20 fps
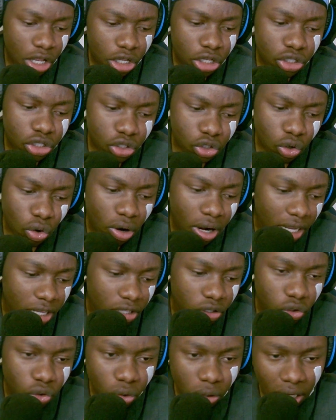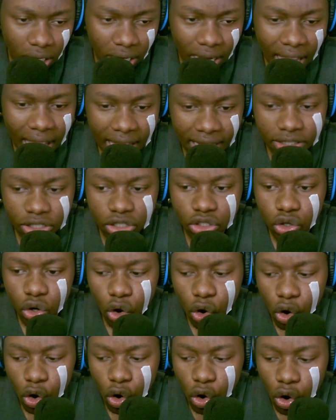So Kanyoa, guys,
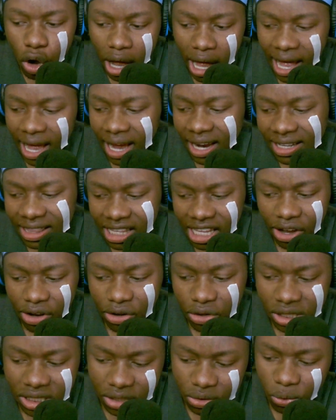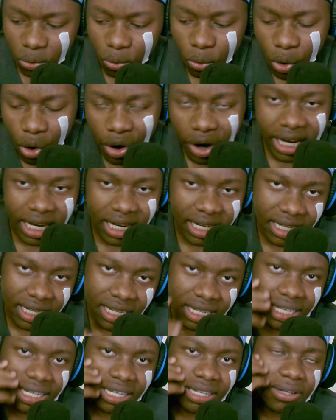so I heard there was a war
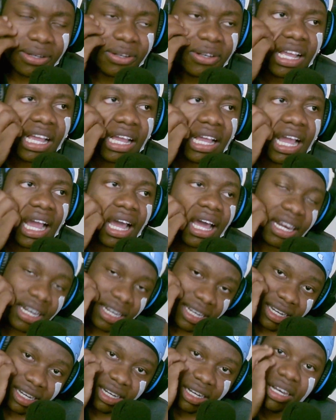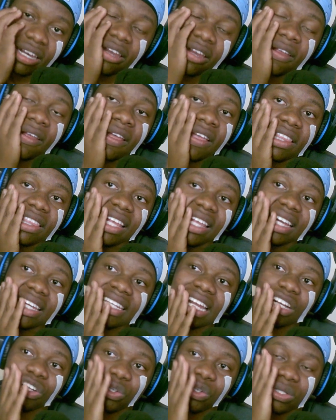in Karen. They're
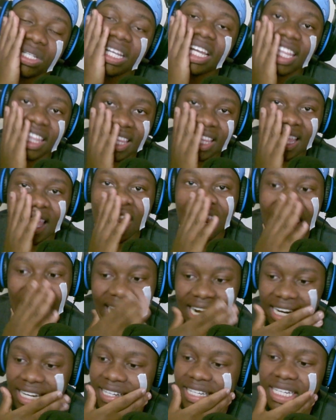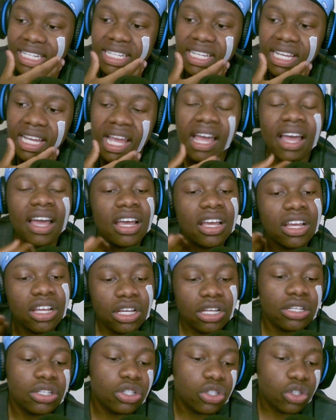trying to take their land.
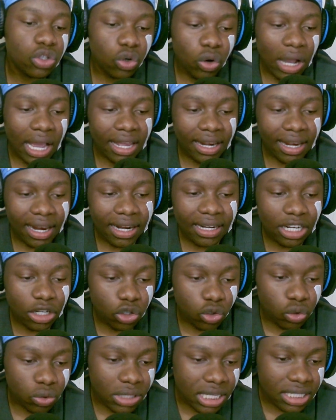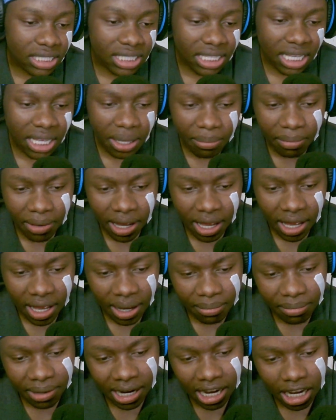So I reacted to the same. I
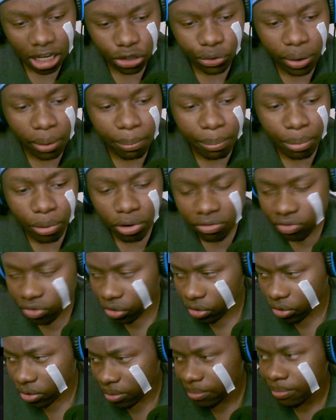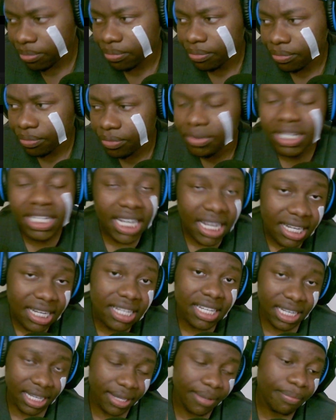am Kanyoa Po from
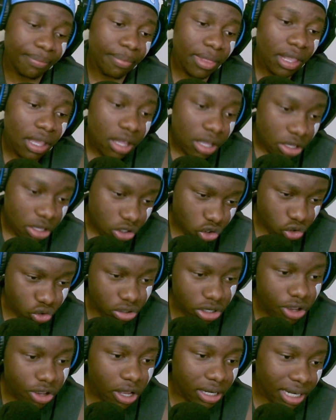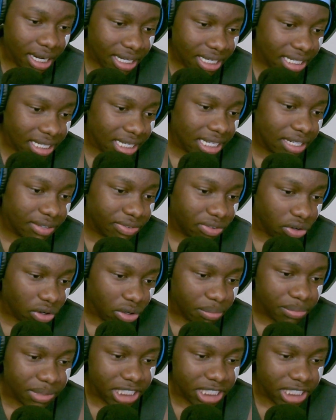Tete. So today we are reacting it from